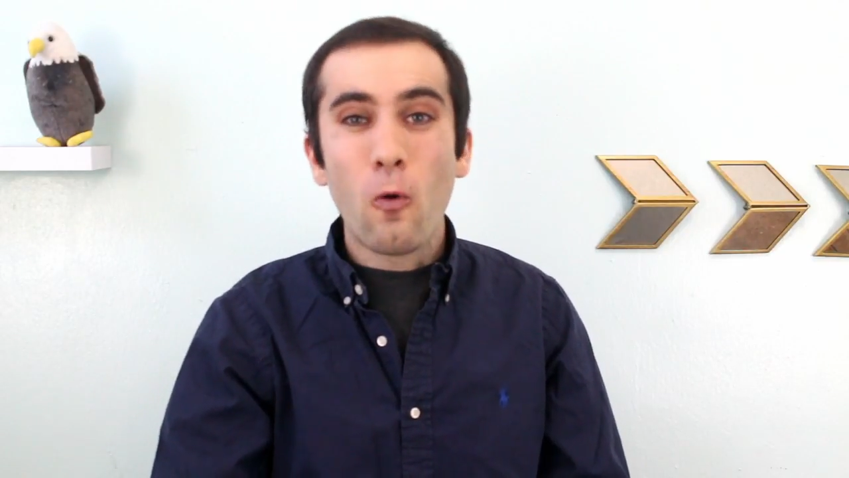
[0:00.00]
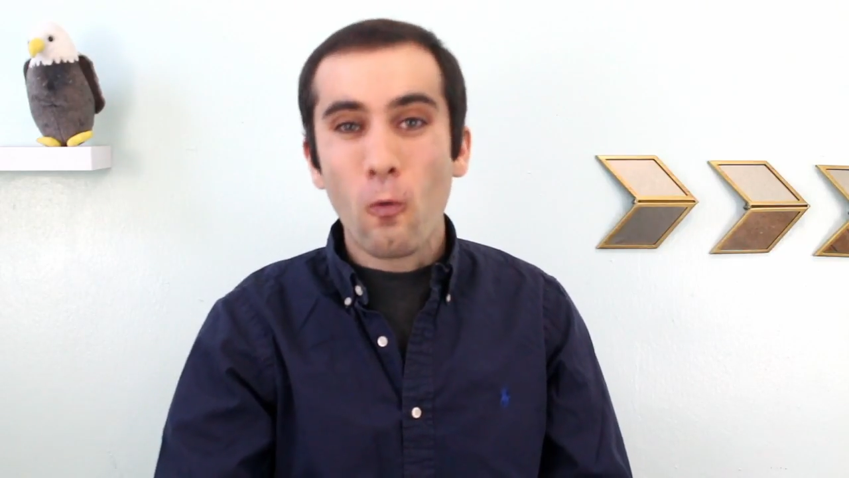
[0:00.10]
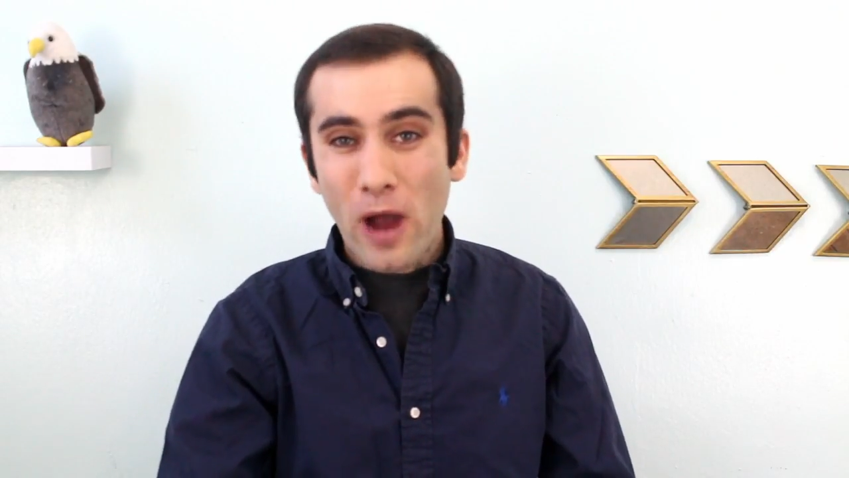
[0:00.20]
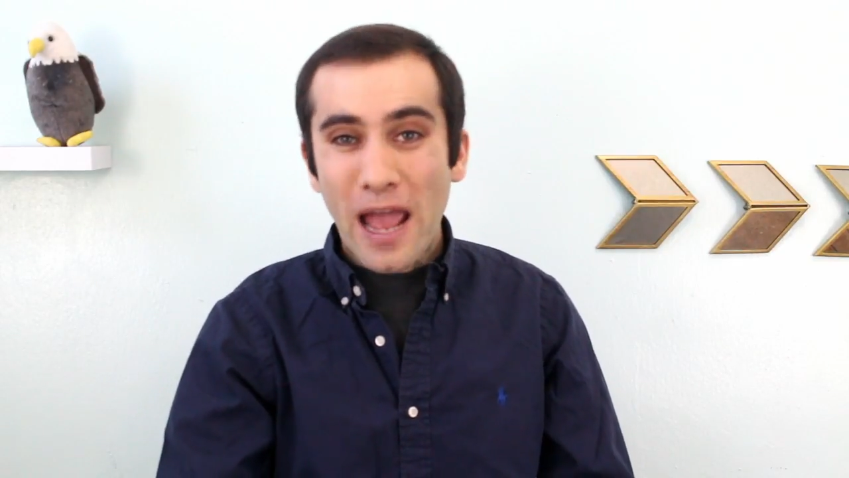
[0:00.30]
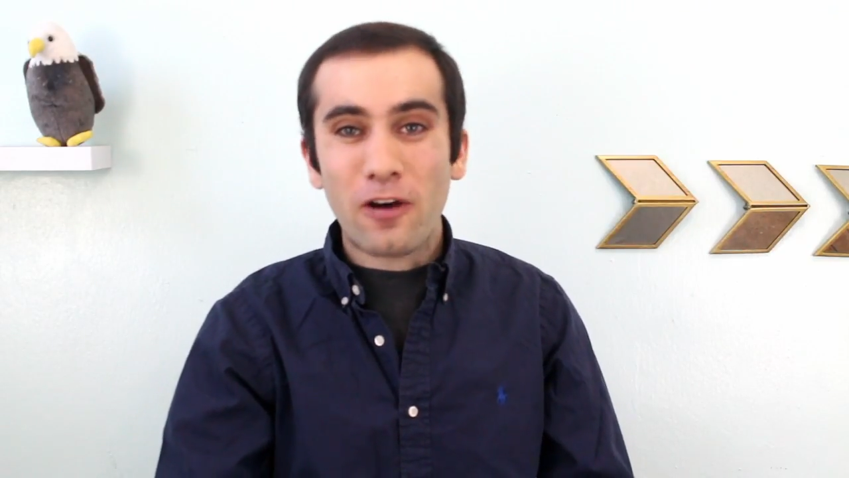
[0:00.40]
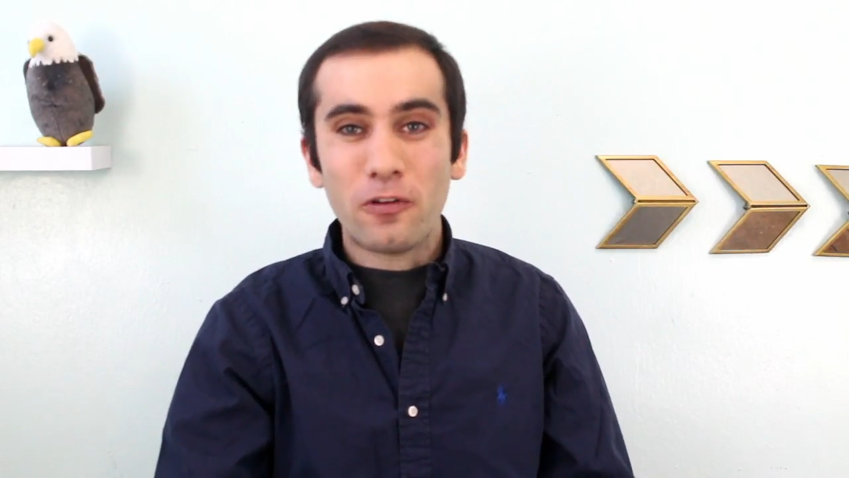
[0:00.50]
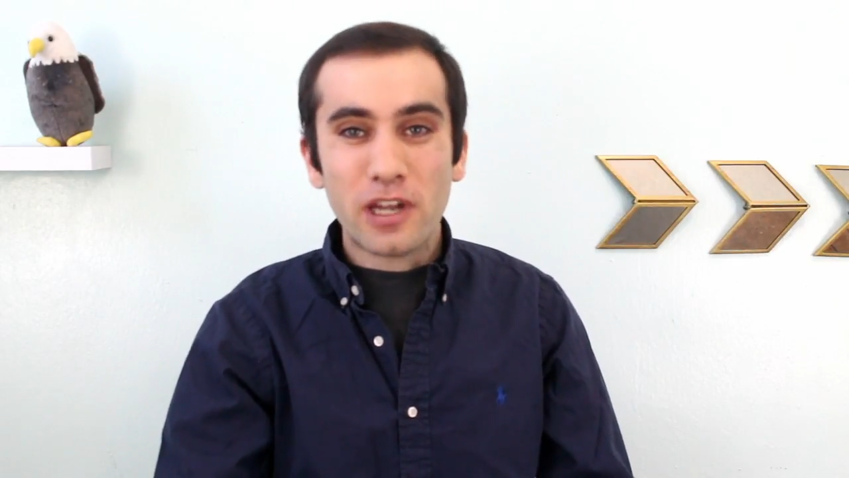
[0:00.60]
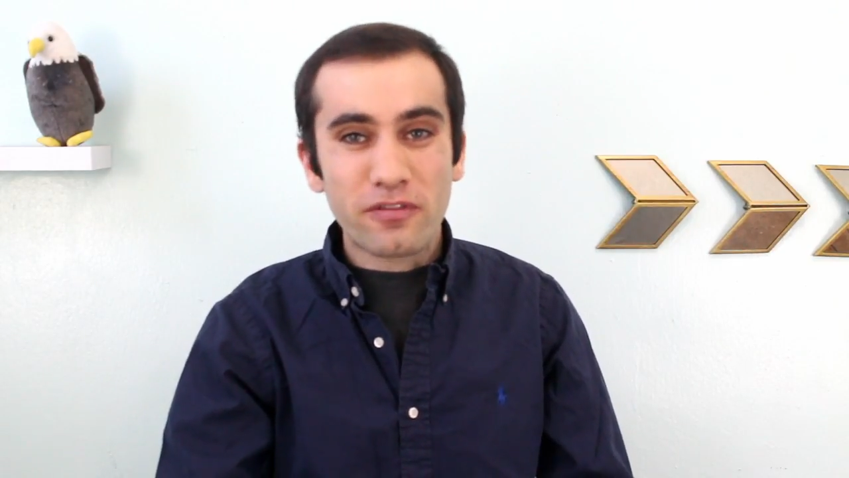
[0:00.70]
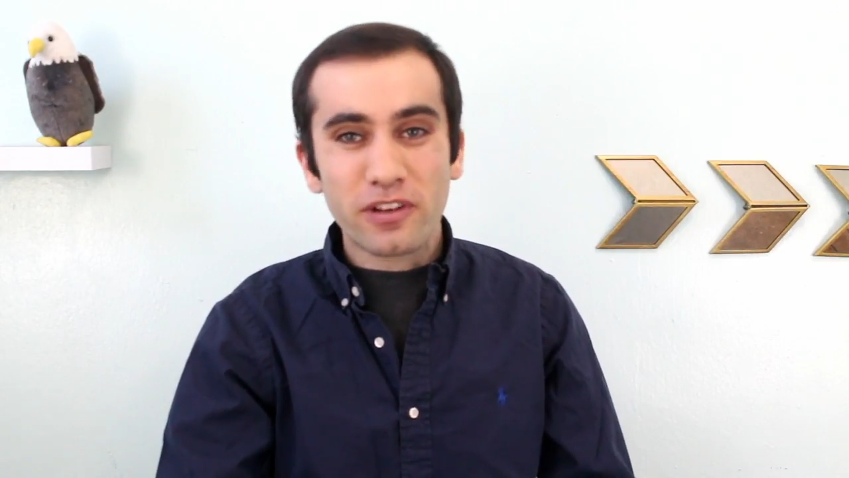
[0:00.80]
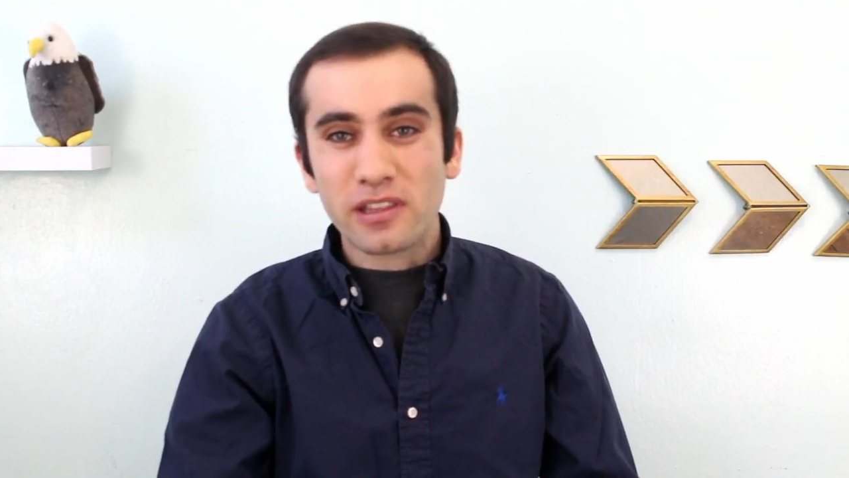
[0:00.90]
Wow,
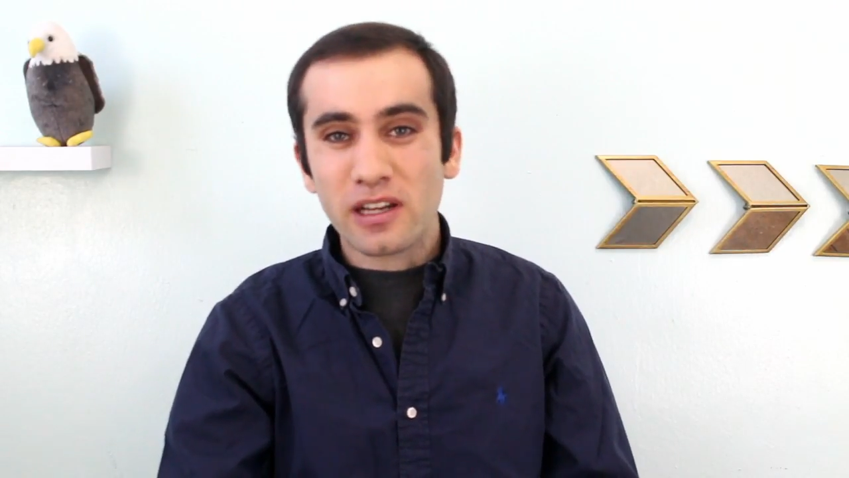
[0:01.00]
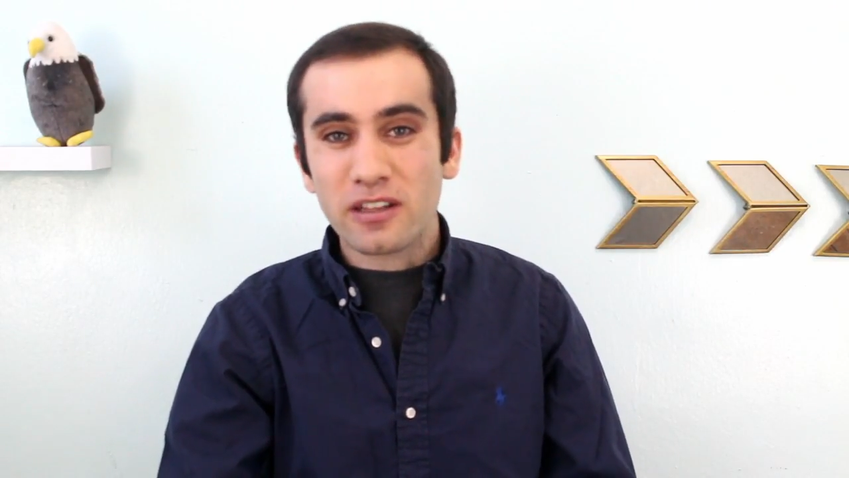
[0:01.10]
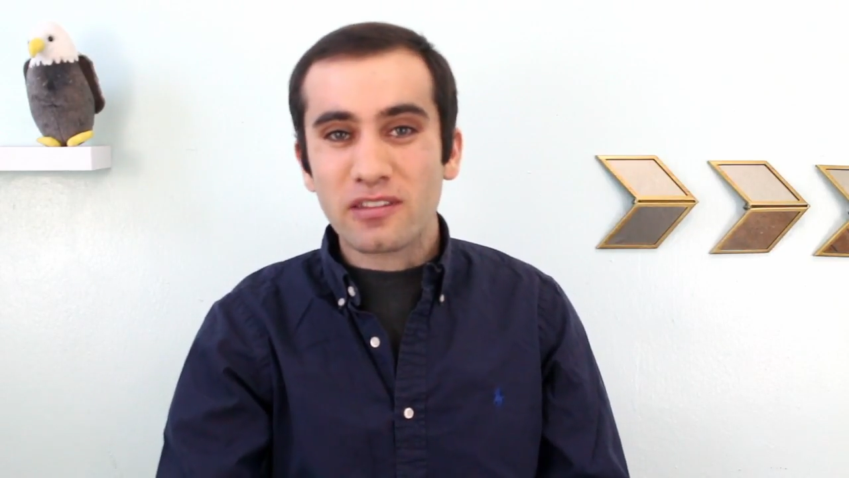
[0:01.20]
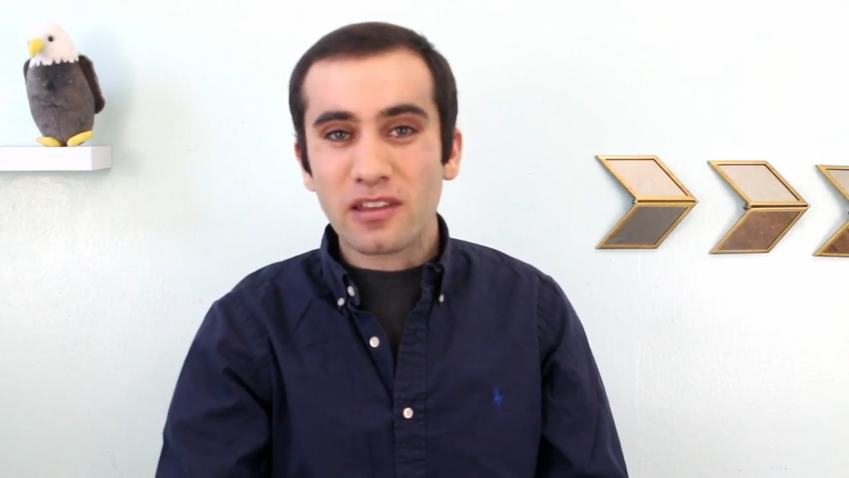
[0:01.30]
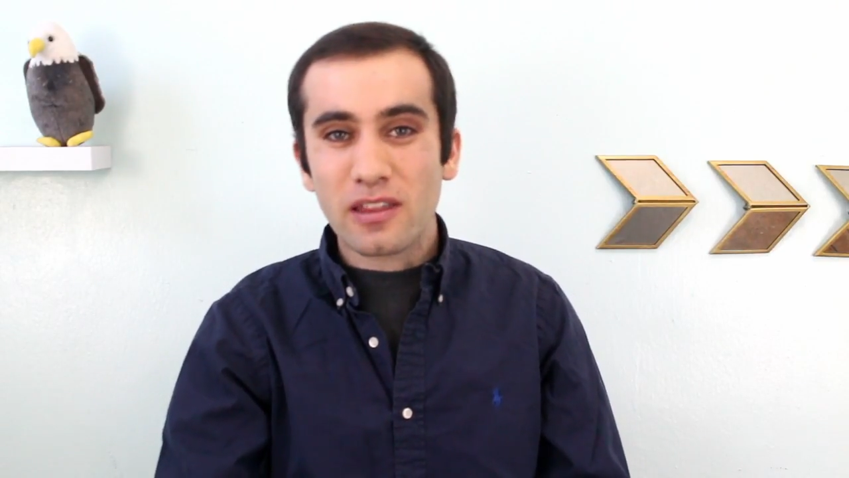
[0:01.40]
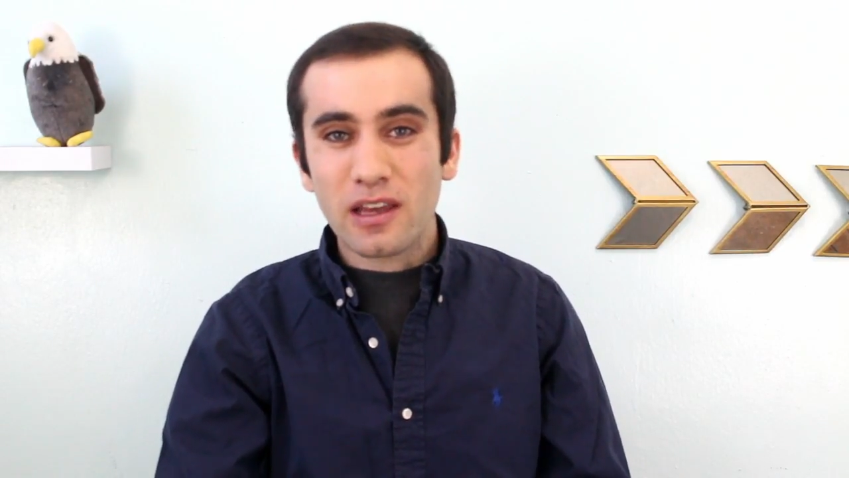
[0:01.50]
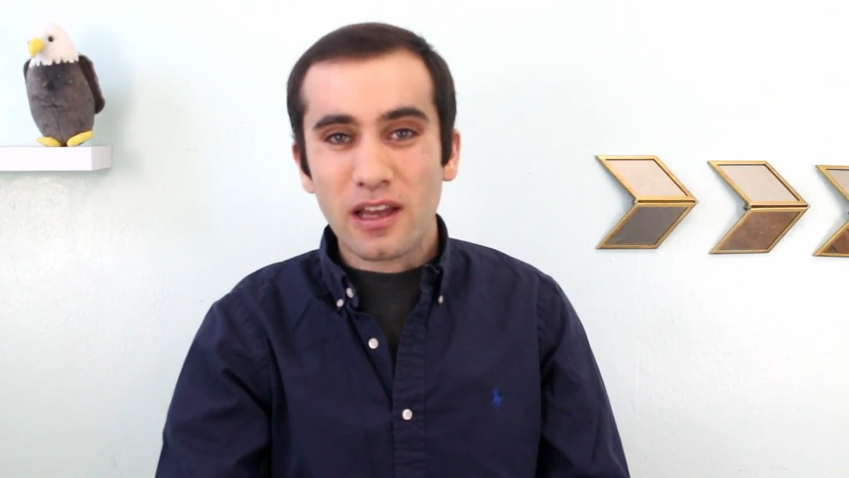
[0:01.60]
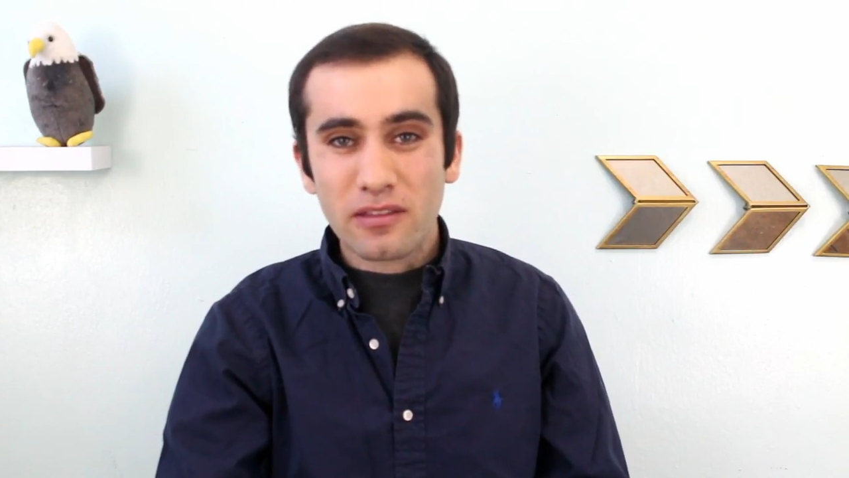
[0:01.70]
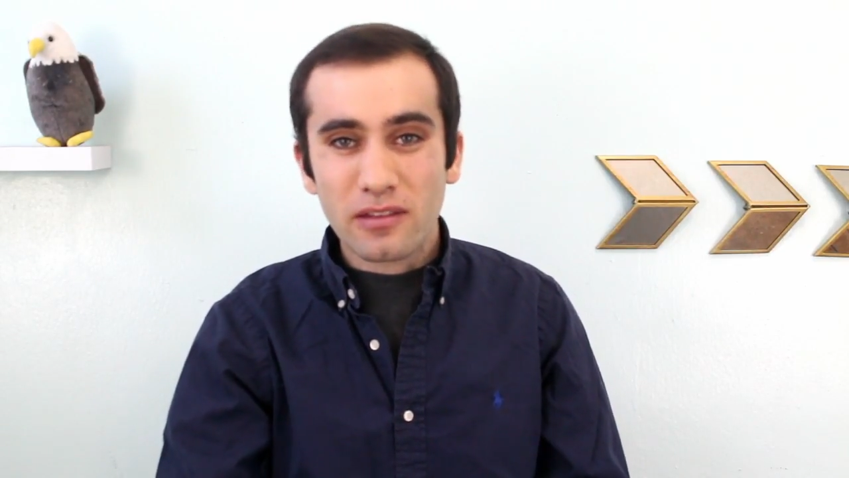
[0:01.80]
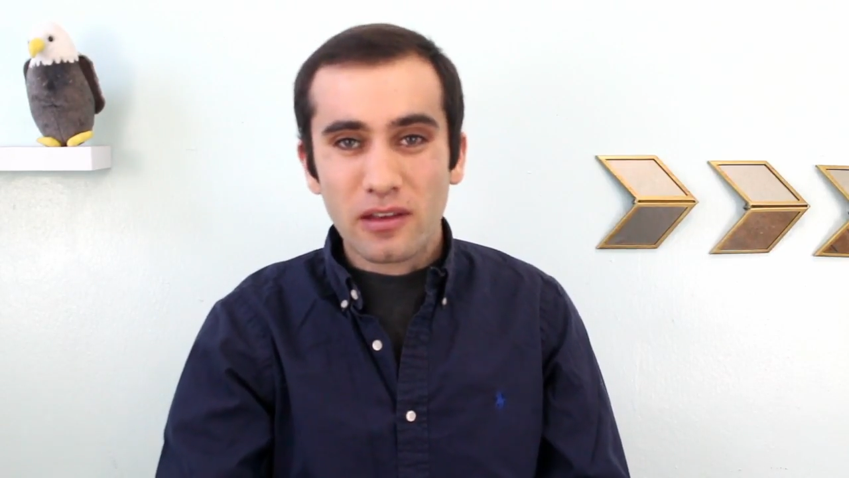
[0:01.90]
never thought I'd say
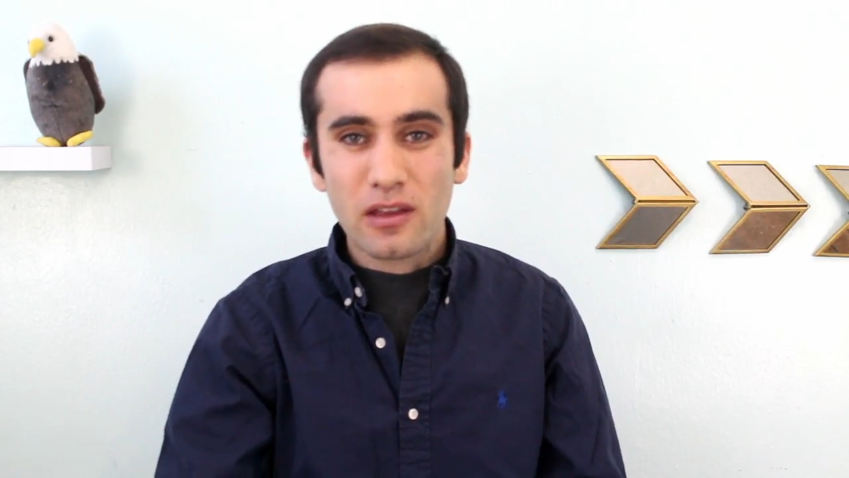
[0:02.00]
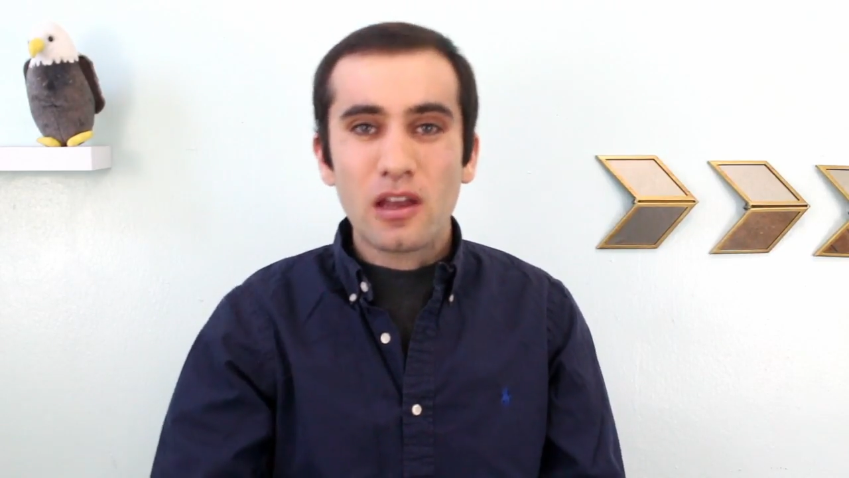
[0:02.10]
that.